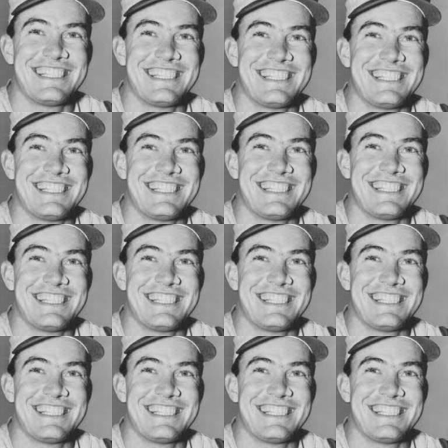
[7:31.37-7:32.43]

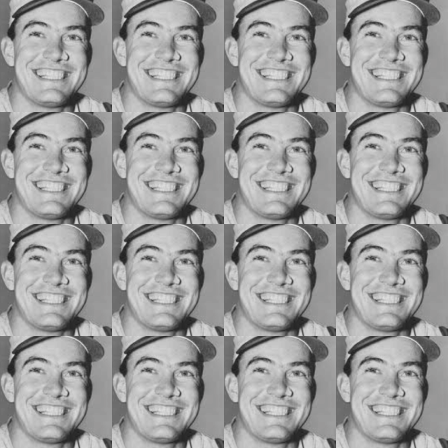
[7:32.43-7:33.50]

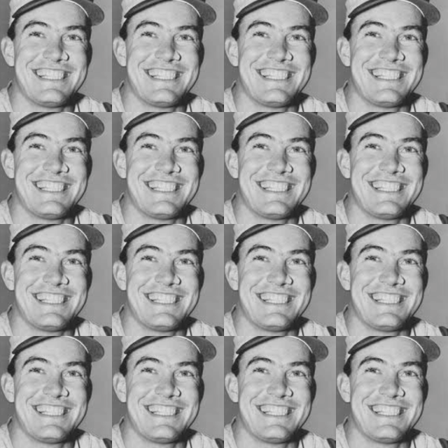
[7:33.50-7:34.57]

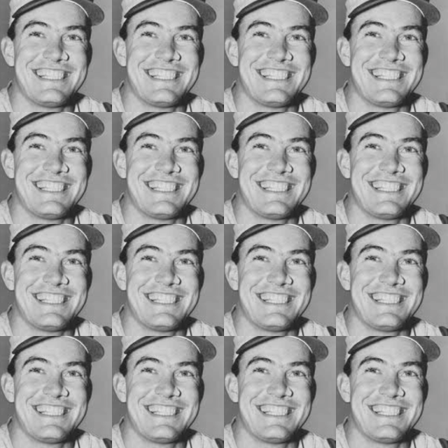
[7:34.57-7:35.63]

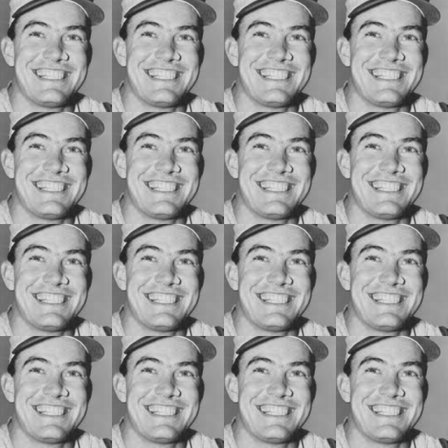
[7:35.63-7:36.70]

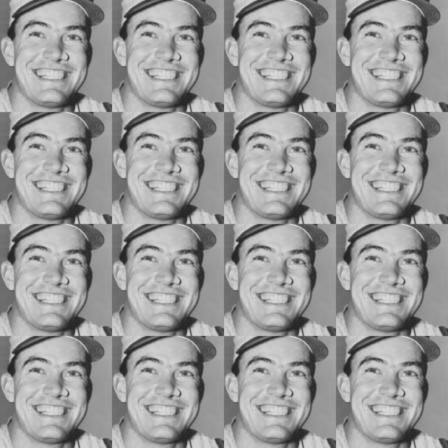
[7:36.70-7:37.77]

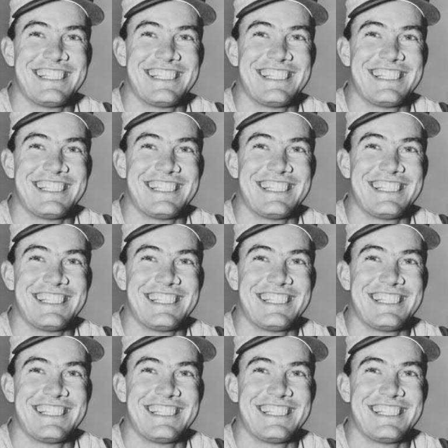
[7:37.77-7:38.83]

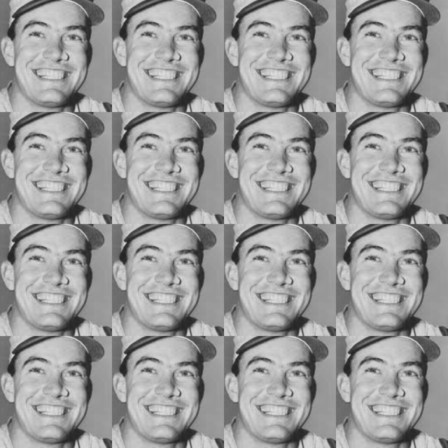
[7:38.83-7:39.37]
(no lip movement)